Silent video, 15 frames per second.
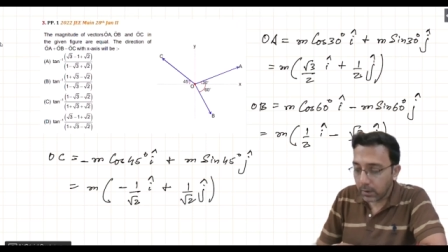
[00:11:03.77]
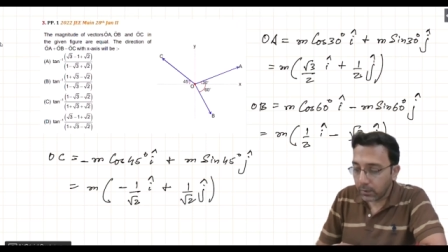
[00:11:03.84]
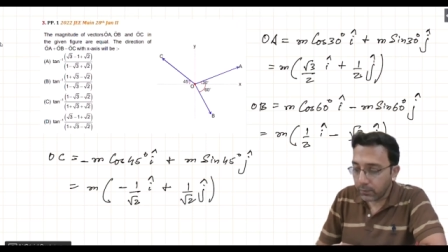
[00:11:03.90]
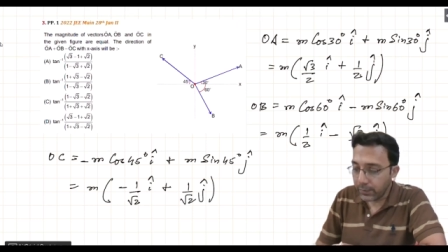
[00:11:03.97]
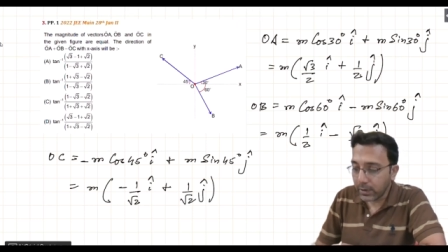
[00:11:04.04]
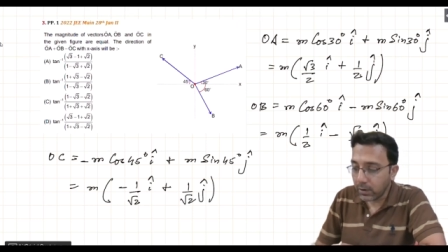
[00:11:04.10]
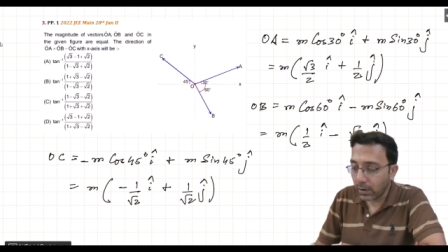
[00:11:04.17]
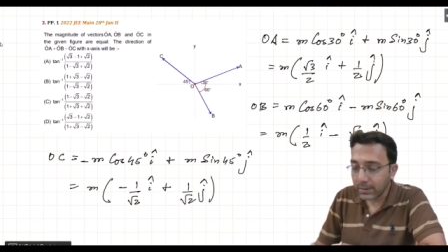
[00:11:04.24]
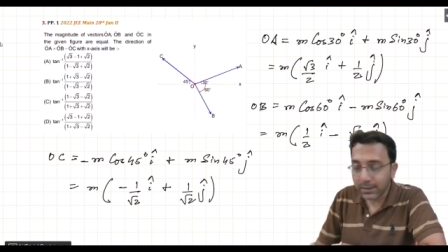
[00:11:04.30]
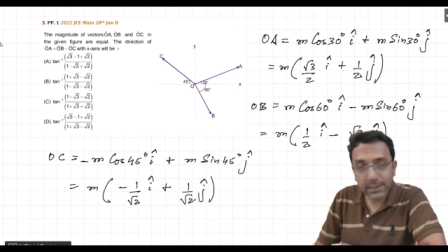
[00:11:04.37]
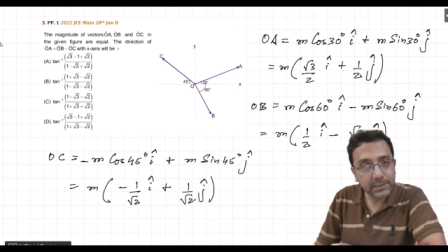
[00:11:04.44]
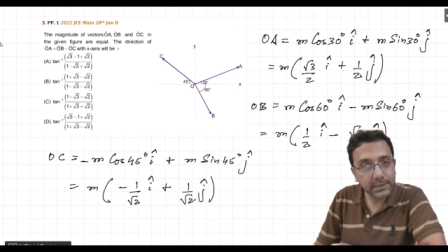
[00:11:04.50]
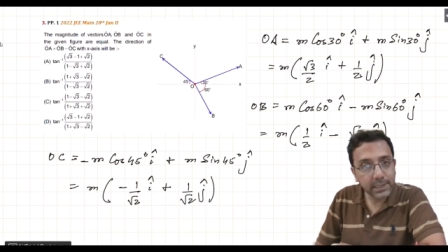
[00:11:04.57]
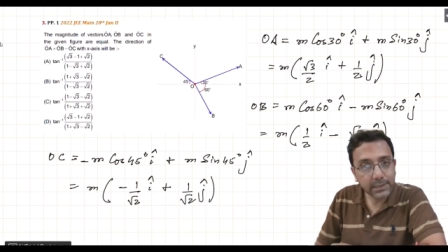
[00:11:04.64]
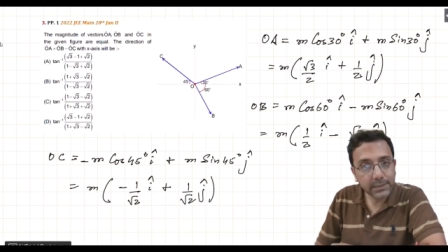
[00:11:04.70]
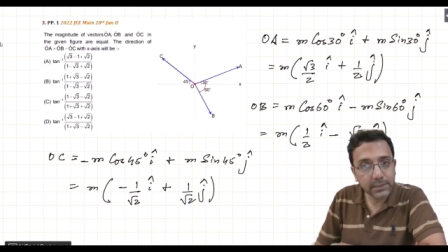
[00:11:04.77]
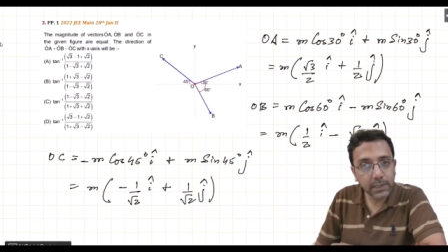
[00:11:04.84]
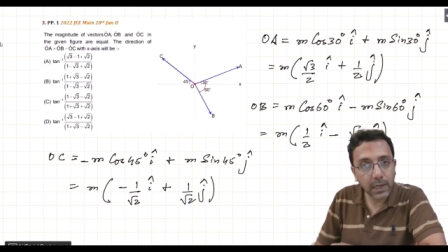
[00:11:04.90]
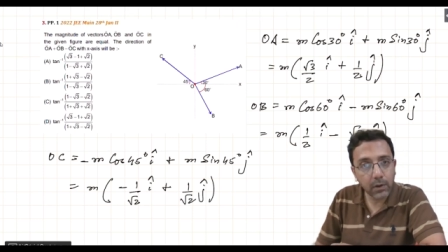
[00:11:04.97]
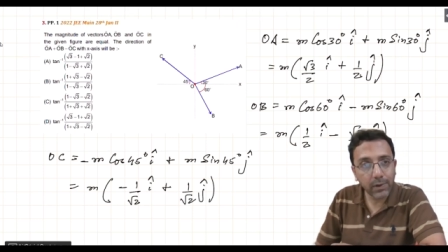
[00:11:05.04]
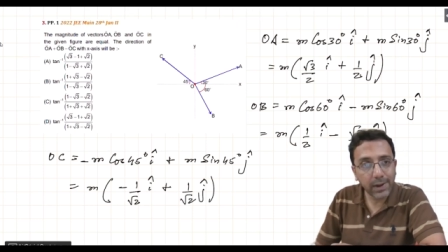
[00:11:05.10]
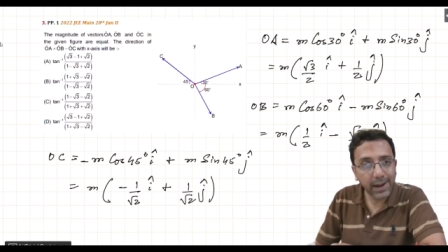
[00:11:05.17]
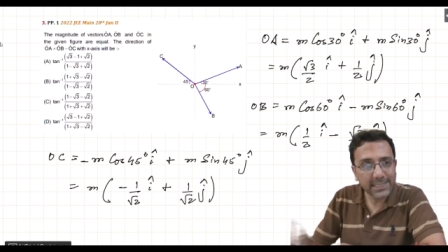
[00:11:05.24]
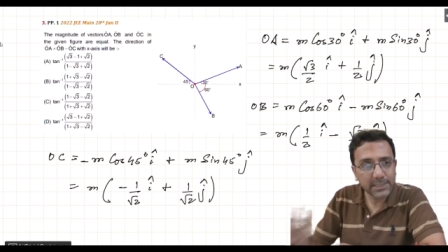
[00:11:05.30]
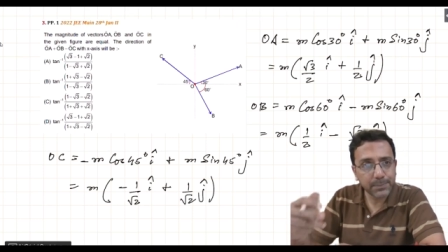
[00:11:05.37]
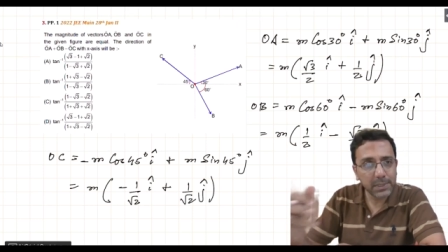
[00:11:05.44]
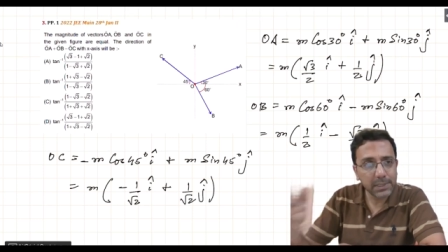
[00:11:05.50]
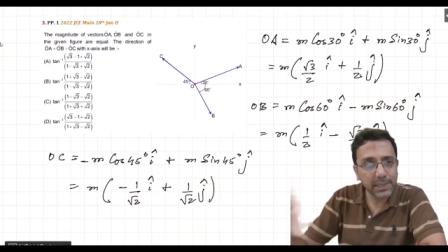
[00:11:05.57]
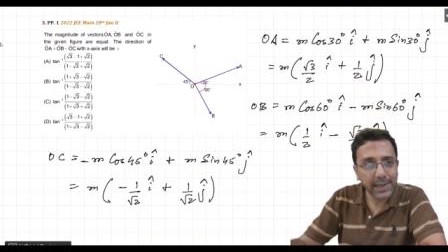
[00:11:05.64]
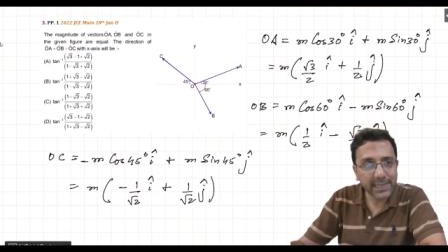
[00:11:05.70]
We got these things. Now, as
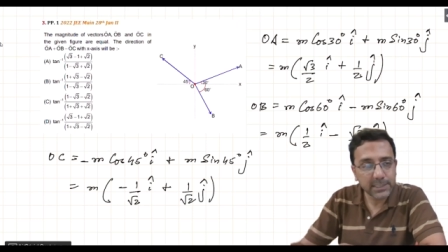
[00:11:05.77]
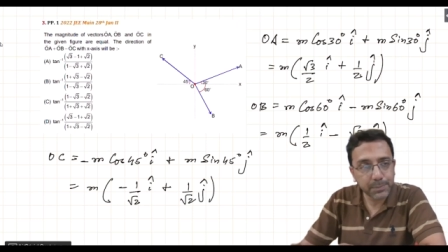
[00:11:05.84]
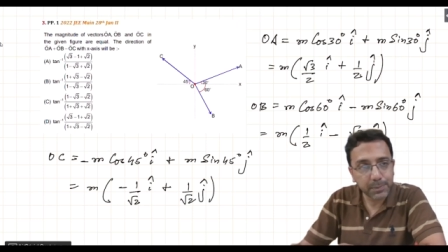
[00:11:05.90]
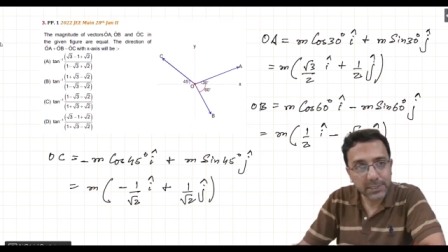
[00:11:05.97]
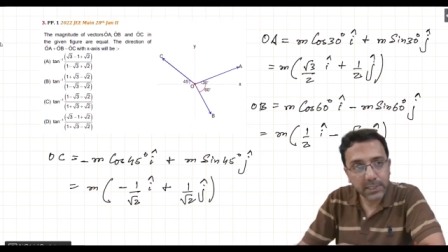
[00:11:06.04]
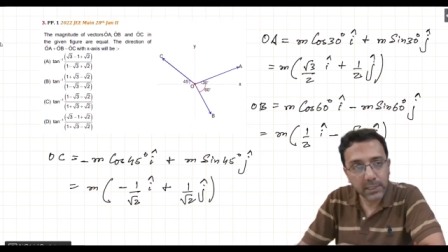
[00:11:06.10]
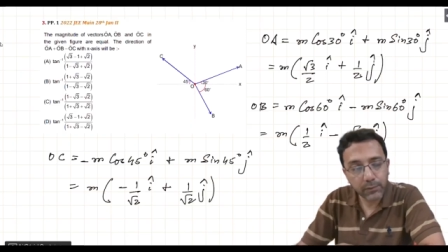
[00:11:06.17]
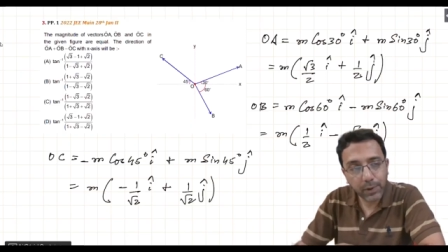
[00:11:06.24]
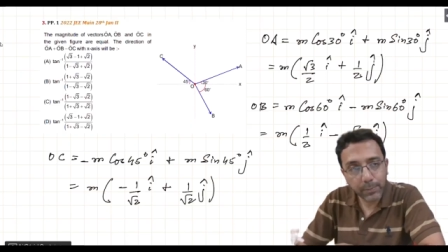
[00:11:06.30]
per the expression,